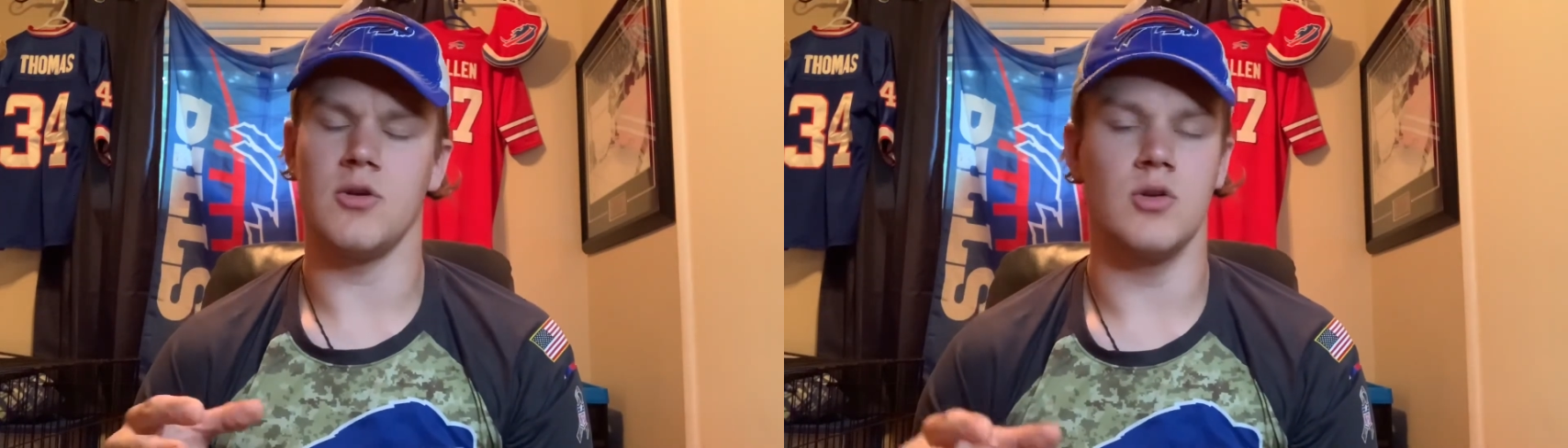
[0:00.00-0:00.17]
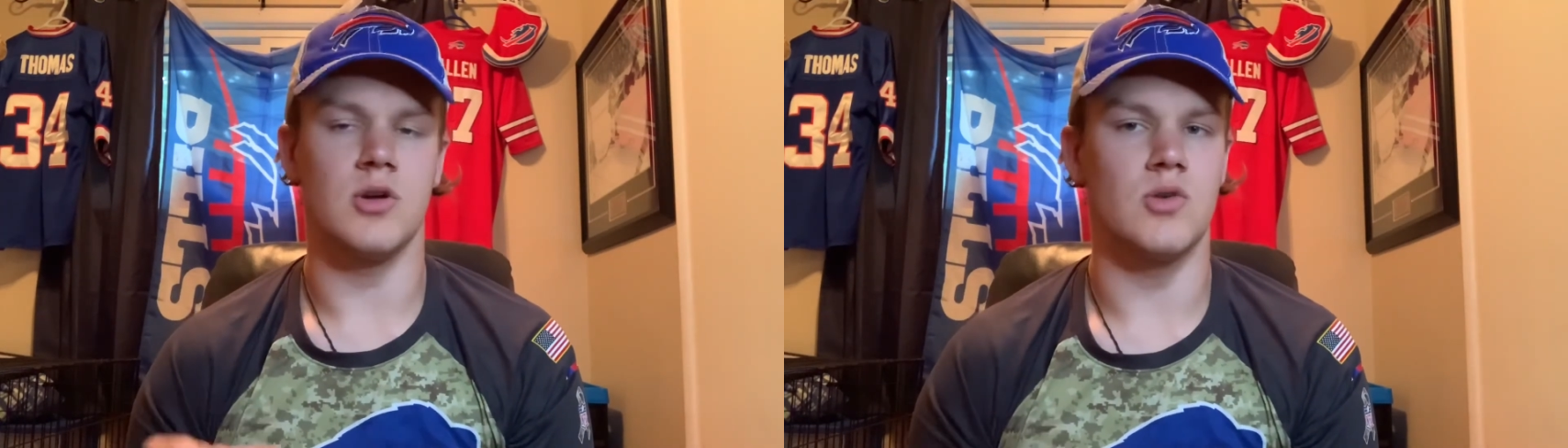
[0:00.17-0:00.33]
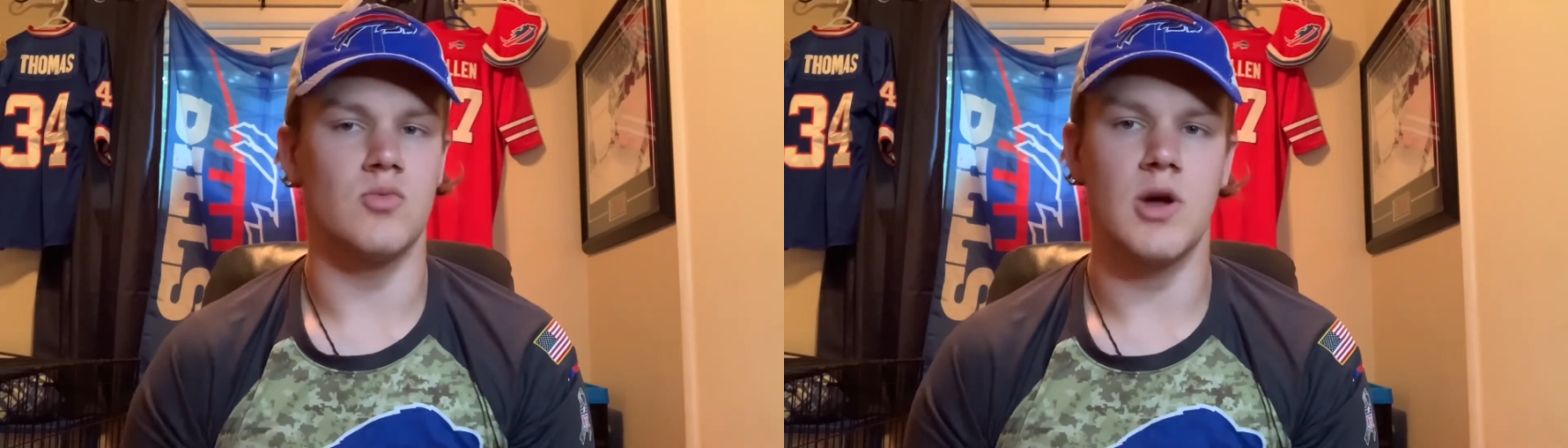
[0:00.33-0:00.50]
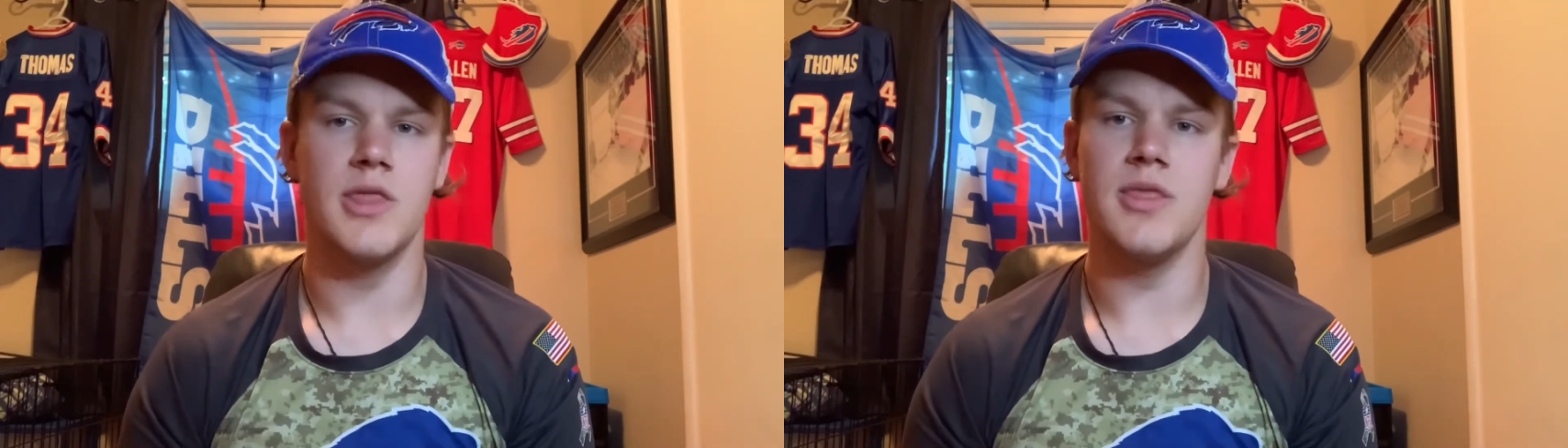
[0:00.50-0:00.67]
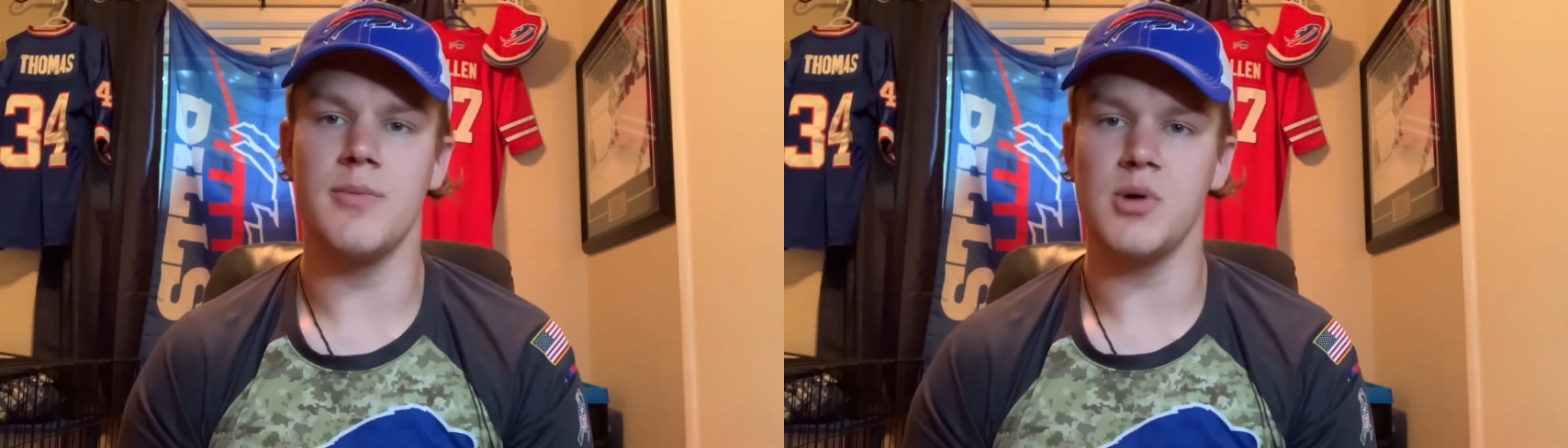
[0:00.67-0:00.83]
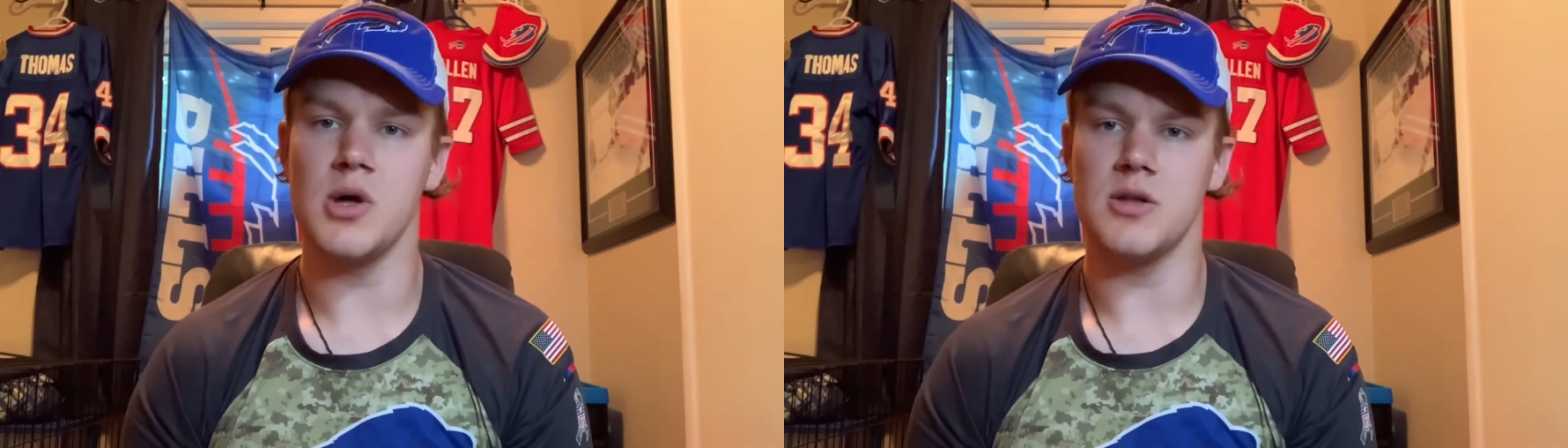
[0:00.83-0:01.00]
who can run the
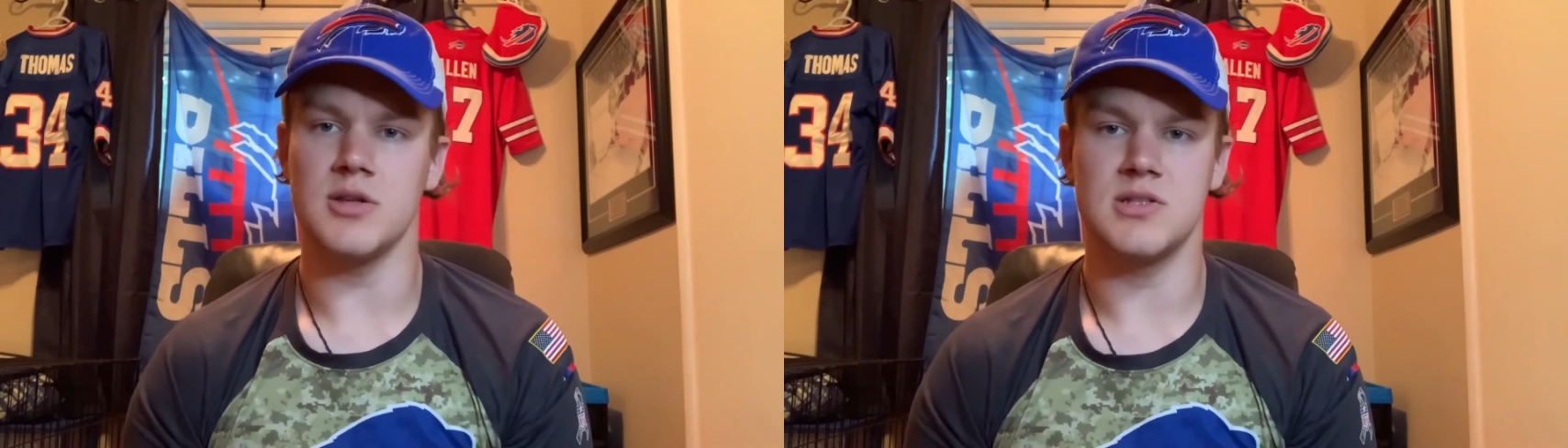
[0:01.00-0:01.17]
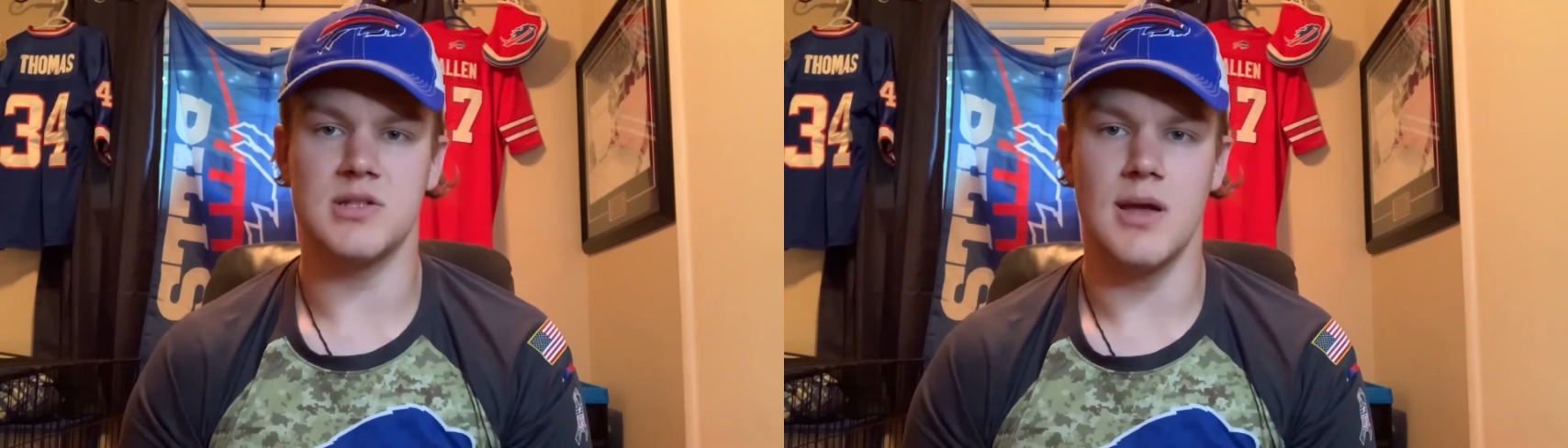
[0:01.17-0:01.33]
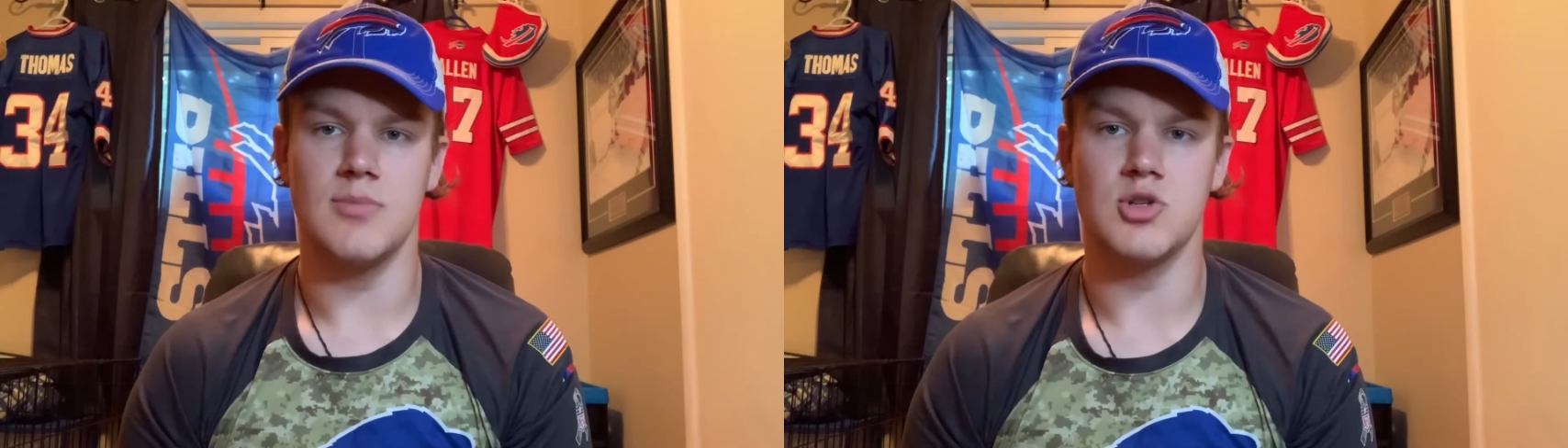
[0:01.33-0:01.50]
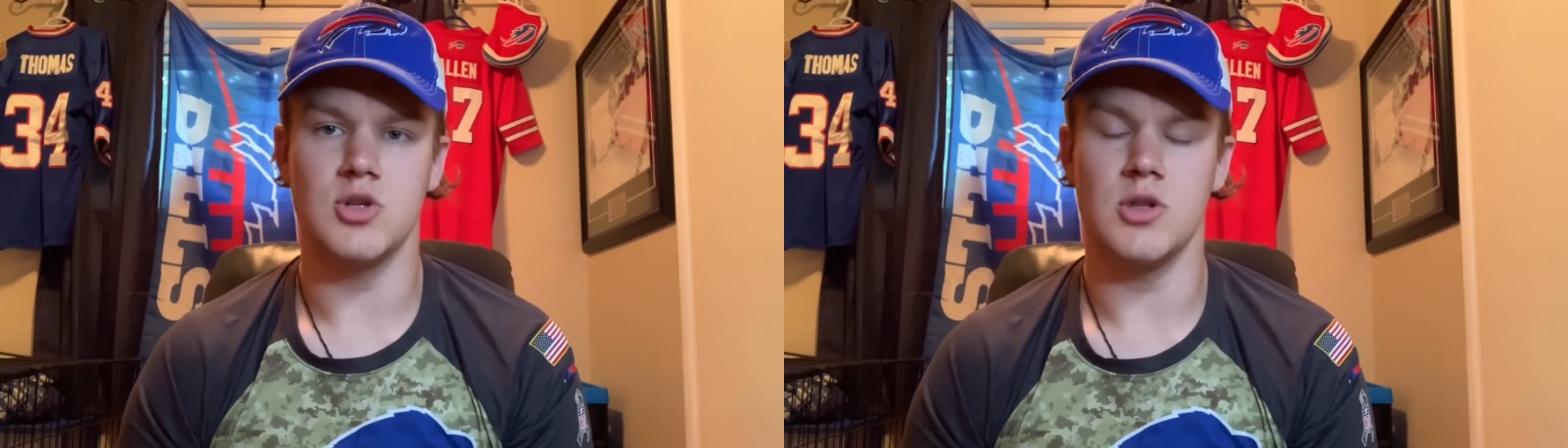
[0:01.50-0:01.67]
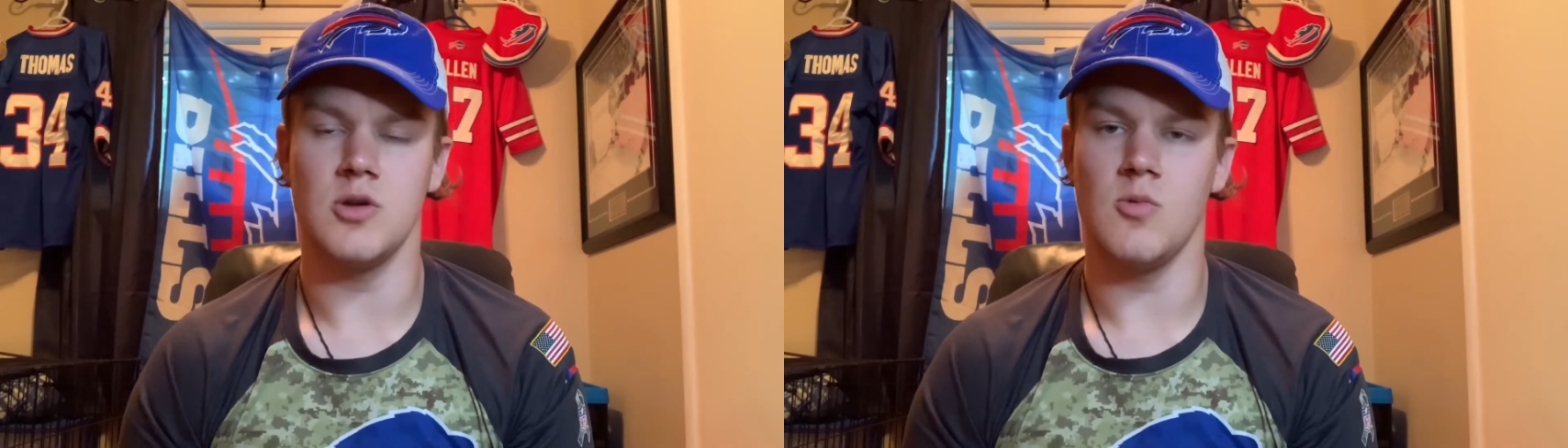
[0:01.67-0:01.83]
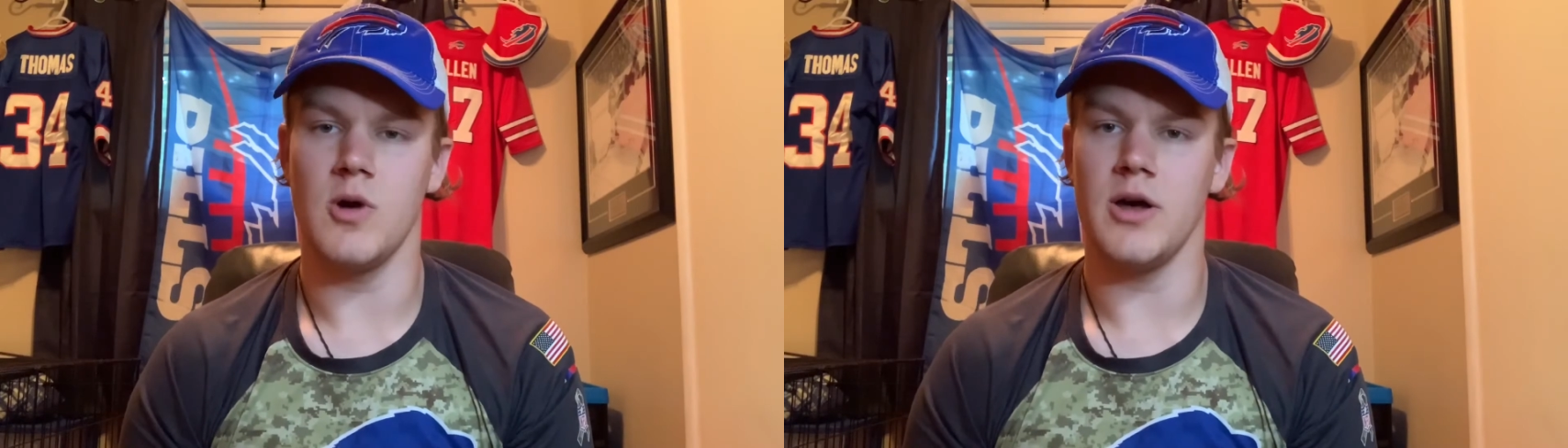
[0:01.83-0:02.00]
ball
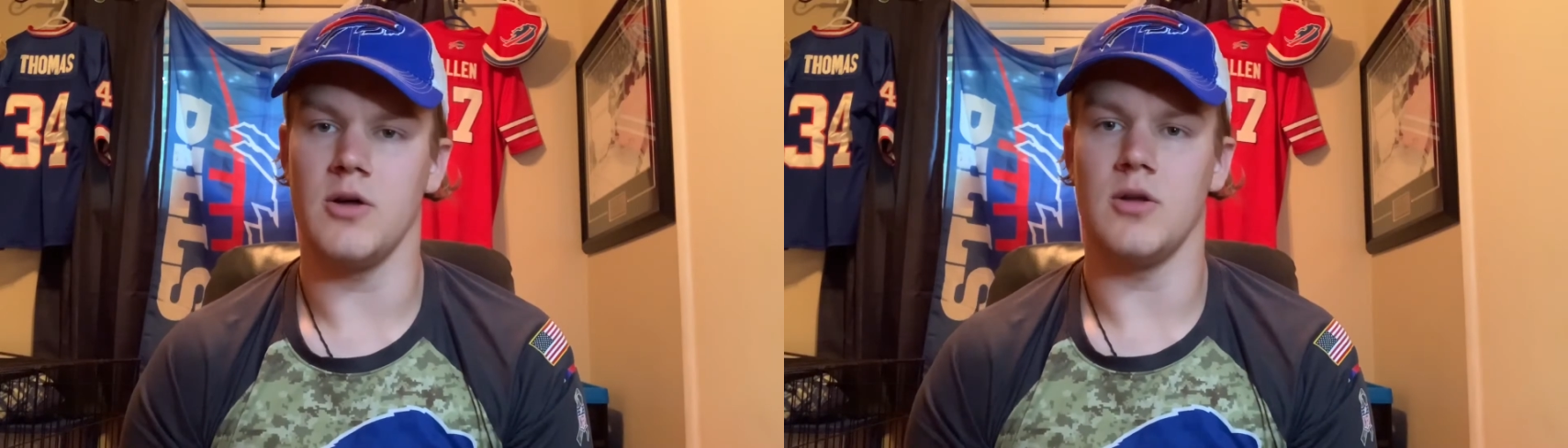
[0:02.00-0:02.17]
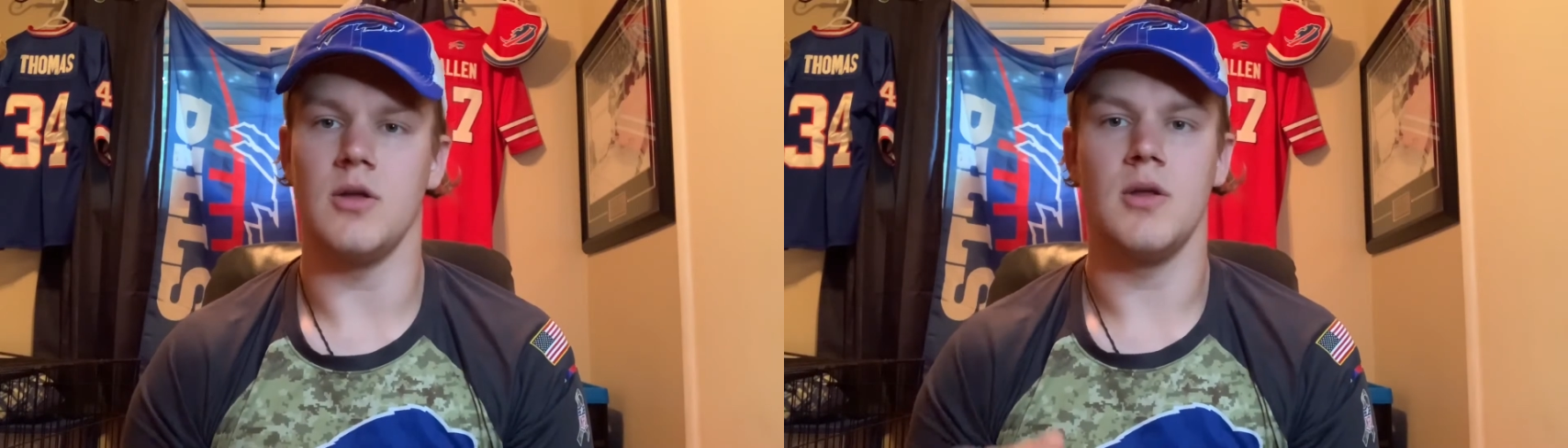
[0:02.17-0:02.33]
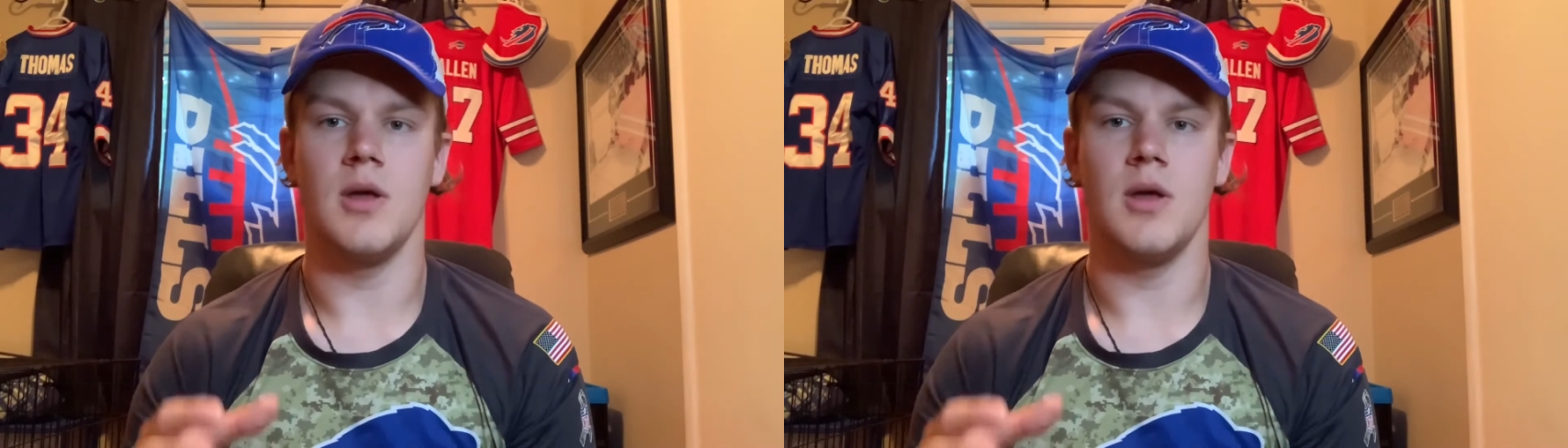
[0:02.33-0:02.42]
exceptionally well.